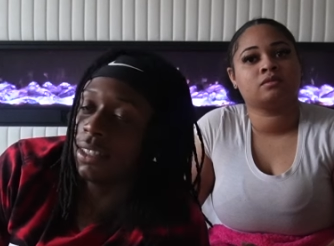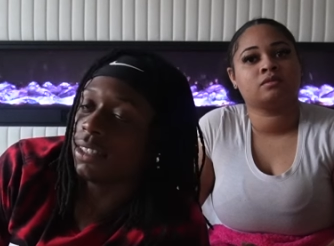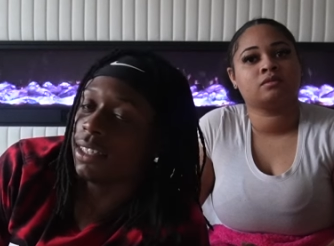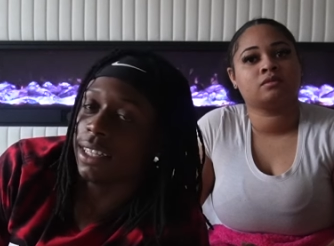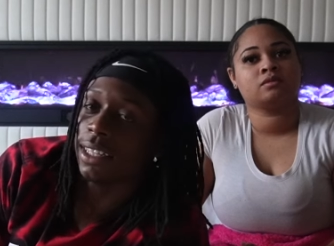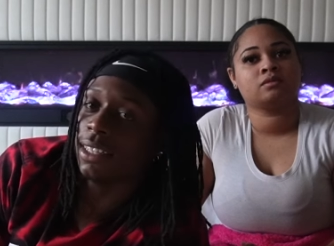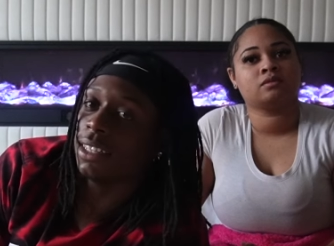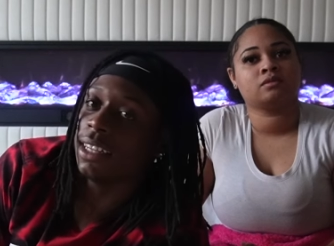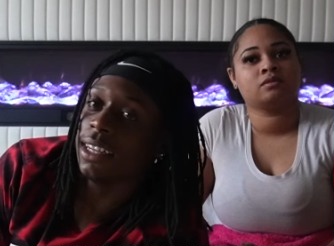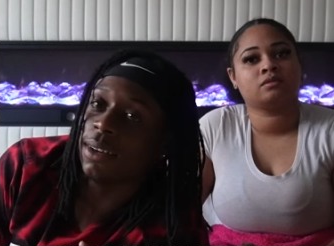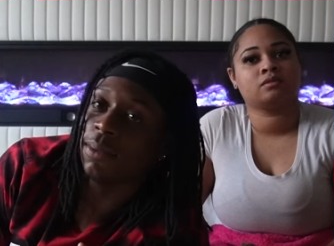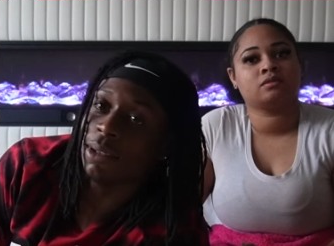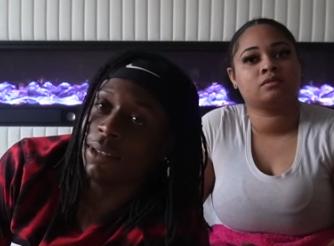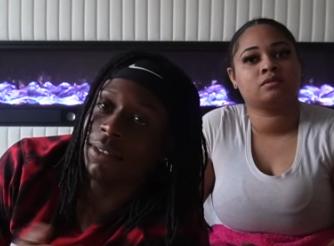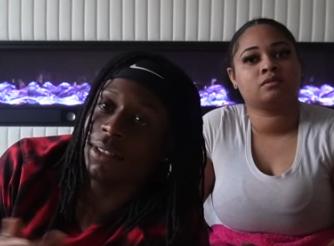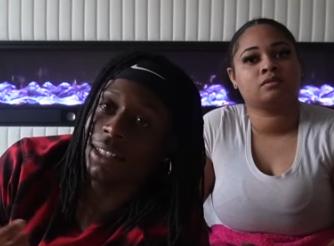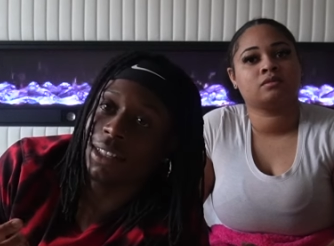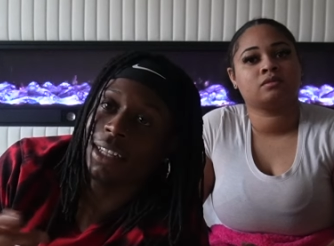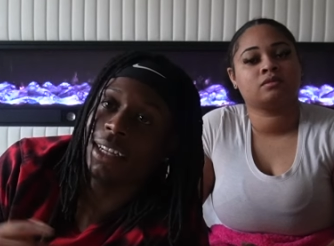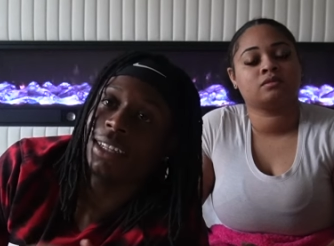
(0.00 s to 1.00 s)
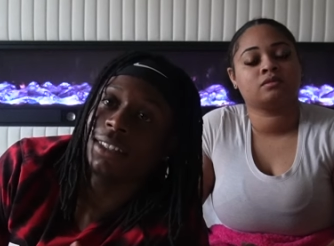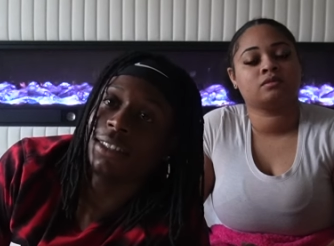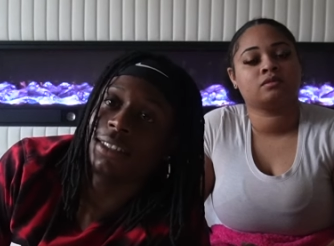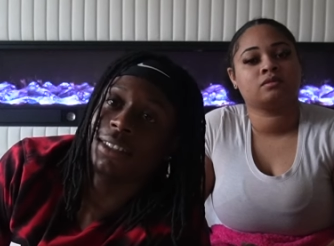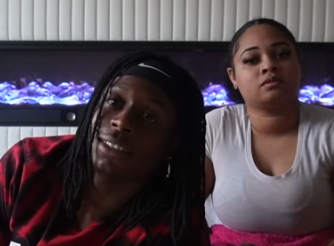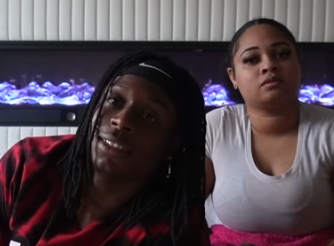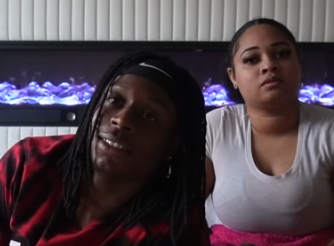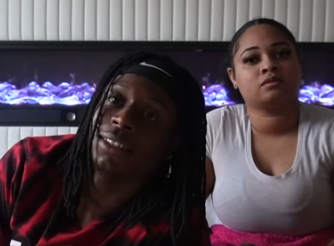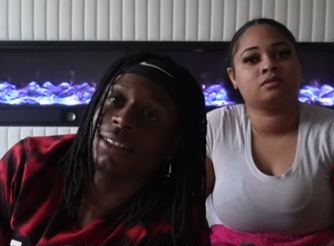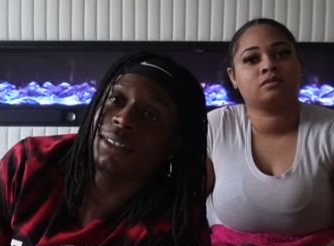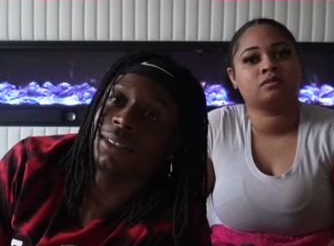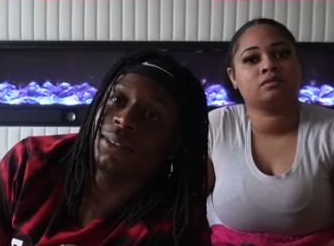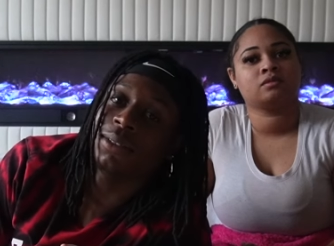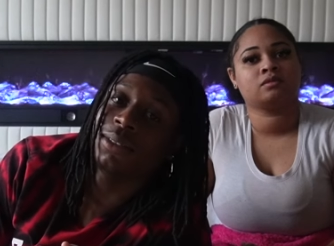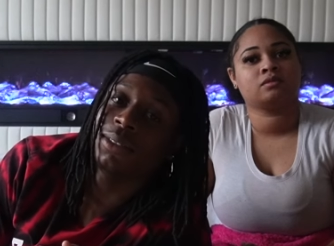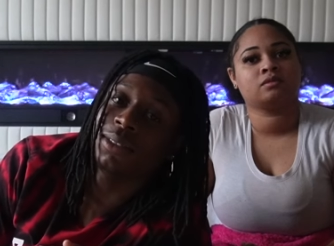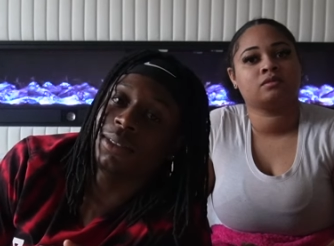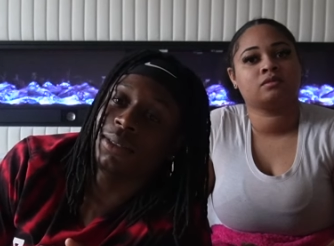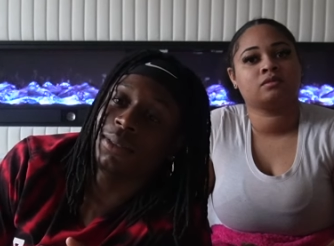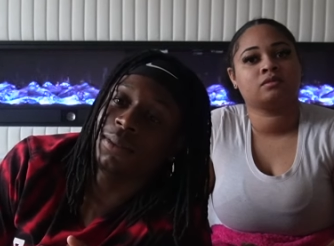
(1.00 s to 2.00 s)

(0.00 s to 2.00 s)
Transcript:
Speaker 1: Like, nah, we really locked in, you know? So,